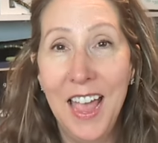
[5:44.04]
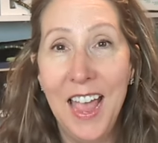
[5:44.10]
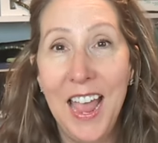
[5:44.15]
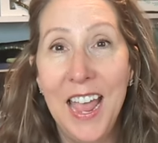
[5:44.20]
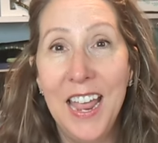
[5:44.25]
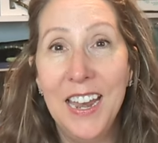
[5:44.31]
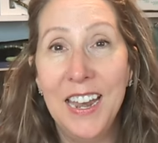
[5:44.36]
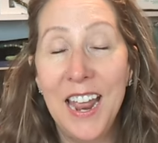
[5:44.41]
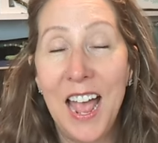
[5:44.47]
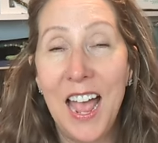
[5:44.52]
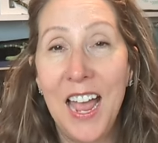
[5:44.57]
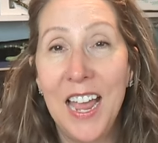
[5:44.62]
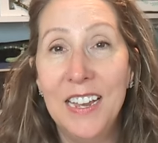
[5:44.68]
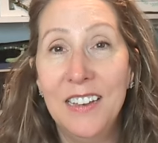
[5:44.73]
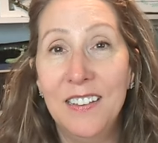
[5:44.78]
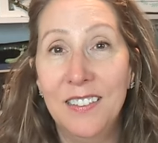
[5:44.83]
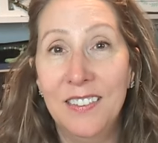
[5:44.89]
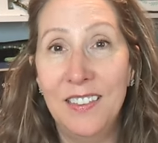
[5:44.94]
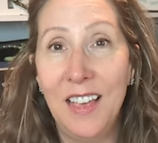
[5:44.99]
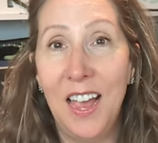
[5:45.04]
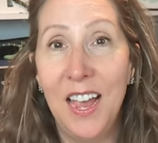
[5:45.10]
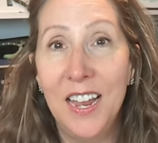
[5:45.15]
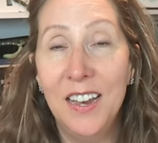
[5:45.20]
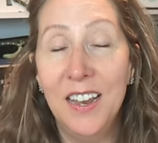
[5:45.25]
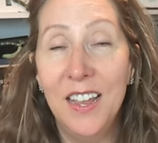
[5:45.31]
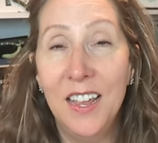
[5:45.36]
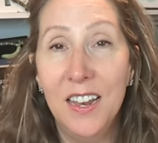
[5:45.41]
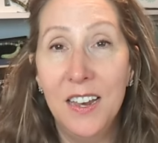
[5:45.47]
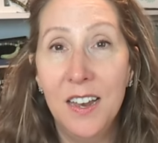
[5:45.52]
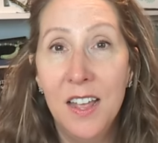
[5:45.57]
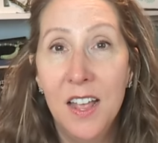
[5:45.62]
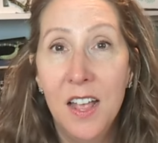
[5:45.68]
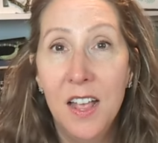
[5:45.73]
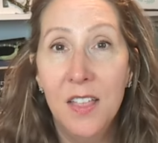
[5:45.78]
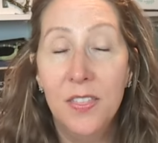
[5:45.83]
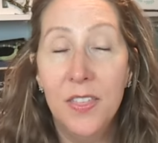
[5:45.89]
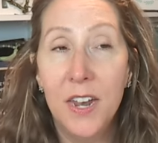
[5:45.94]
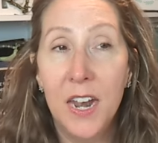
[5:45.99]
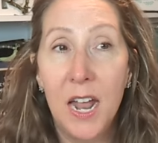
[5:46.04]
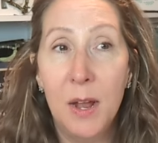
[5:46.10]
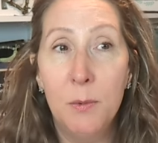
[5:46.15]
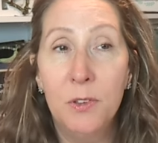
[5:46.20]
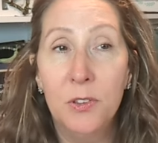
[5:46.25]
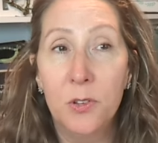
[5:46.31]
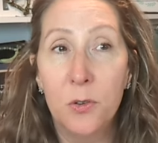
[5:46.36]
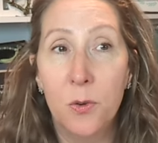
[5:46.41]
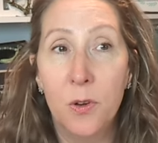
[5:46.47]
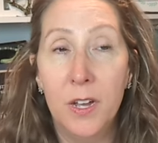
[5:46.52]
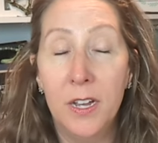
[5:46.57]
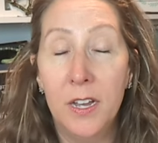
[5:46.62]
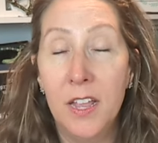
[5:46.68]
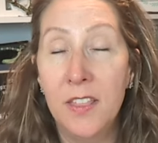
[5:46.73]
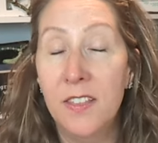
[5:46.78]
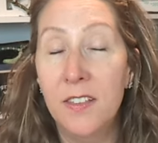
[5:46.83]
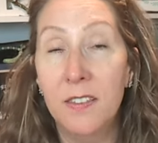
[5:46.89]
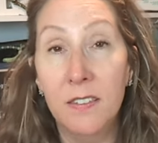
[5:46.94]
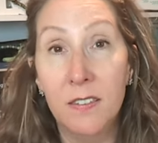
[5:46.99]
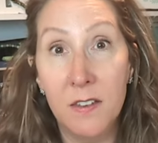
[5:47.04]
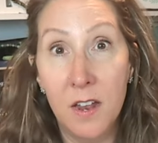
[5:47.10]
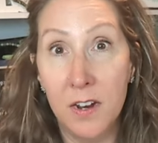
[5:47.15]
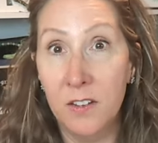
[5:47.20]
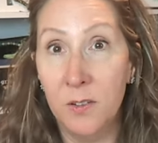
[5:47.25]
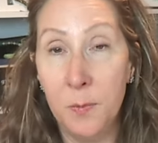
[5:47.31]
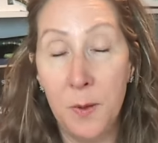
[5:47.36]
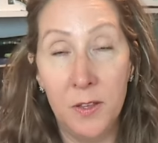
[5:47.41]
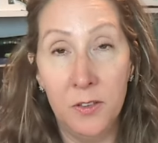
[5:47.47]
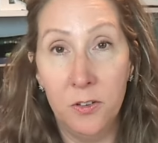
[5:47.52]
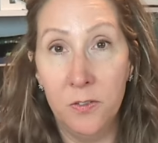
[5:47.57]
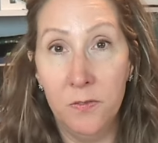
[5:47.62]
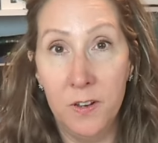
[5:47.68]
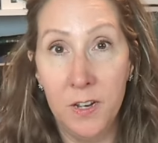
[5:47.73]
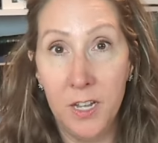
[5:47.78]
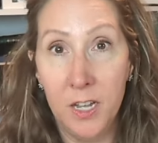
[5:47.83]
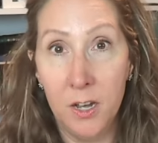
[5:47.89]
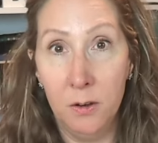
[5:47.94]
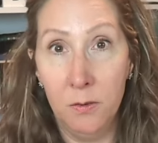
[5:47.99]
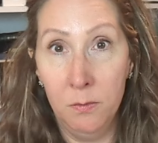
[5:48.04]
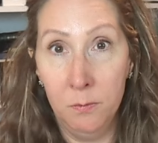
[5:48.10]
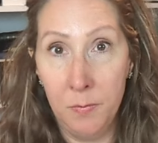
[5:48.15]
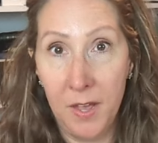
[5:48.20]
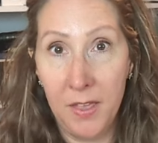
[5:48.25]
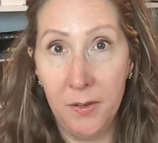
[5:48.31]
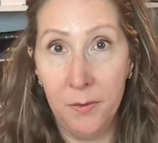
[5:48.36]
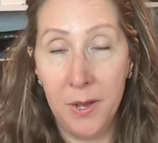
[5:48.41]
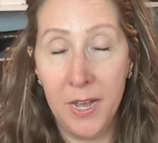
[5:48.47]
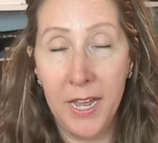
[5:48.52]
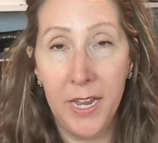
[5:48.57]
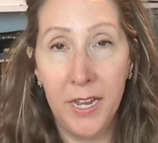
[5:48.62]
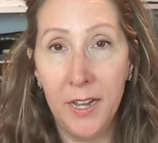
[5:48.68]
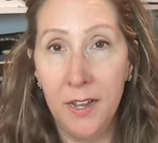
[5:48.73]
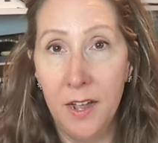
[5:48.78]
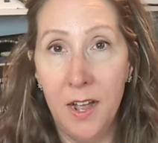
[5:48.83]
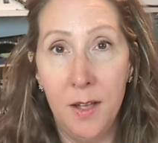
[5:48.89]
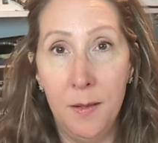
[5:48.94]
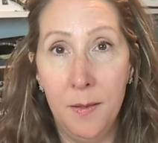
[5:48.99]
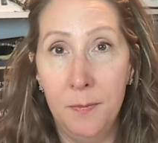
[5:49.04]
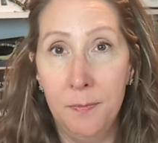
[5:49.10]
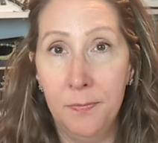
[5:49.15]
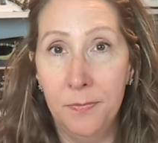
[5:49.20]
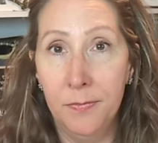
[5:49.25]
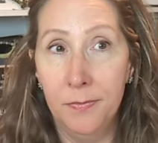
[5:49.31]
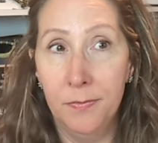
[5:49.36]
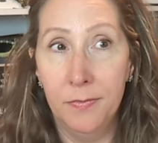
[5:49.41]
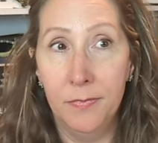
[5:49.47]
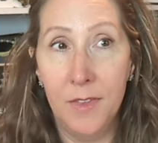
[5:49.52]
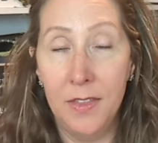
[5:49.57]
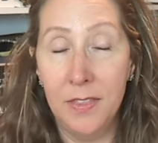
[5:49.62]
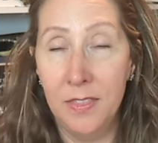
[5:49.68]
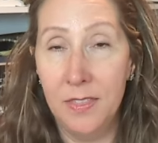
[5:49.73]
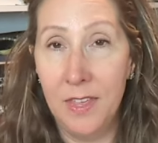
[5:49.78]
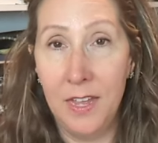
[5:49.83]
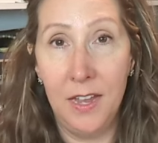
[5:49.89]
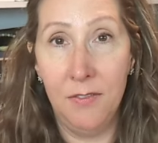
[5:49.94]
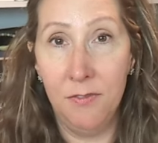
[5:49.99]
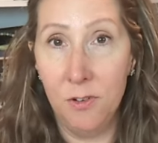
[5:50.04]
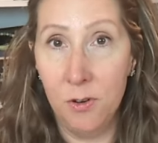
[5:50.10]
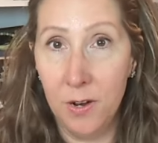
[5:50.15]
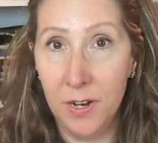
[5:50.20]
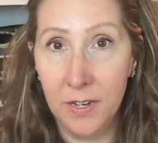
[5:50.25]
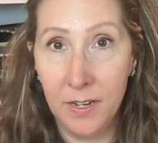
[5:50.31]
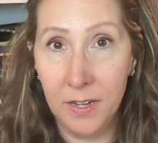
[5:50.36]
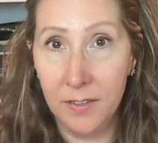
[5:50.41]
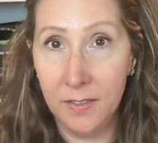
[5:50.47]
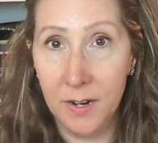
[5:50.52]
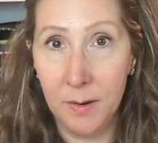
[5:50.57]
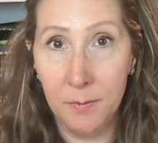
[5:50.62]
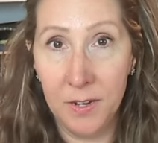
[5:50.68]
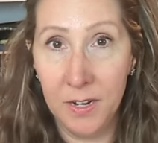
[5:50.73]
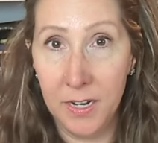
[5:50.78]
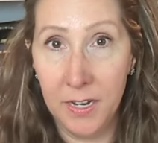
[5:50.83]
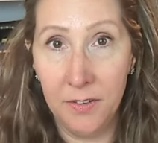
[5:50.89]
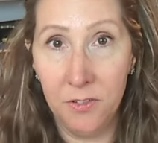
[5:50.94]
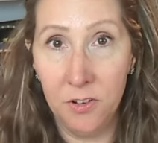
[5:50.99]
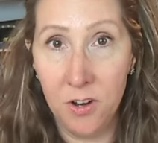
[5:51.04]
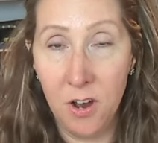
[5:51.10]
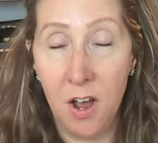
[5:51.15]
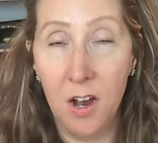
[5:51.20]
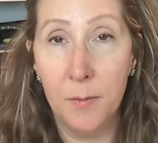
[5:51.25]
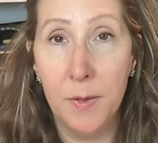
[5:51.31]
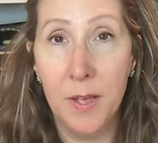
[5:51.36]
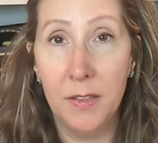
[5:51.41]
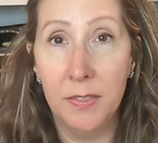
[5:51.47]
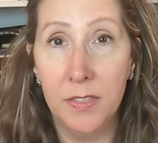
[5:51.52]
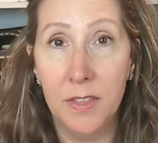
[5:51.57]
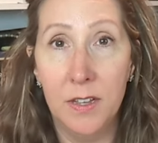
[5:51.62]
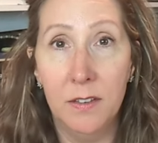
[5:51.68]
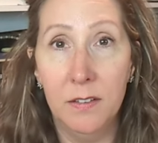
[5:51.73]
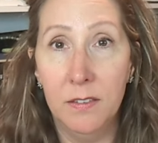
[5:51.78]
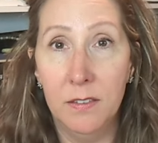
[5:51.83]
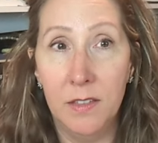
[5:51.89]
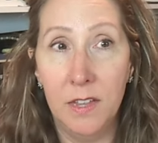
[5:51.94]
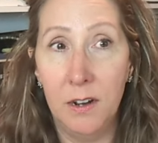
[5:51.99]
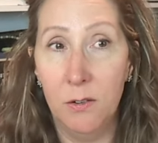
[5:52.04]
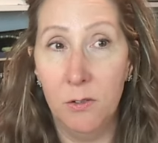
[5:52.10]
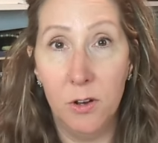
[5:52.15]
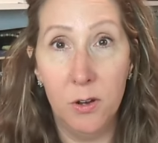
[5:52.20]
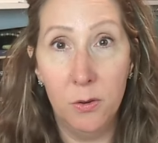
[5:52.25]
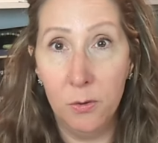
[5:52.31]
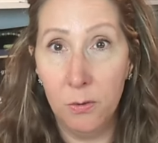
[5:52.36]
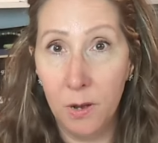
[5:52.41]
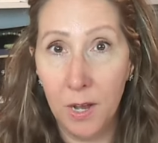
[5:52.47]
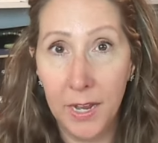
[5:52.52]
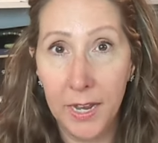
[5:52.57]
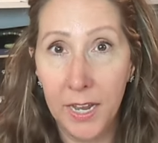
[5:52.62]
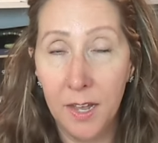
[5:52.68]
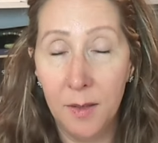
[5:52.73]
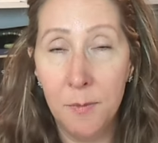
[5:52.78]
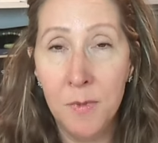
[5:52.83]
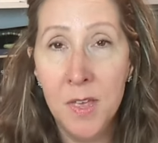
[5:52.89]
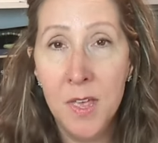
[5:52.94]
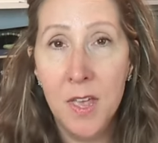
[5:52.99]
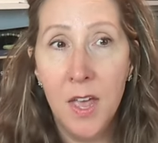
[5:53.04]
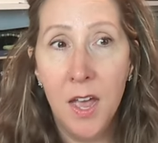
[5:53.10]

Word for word: and I decided that I was going, and this is not a sponsored video, by the way. Um, they have no idea that I'm going to even talk about this. They don't know who I am.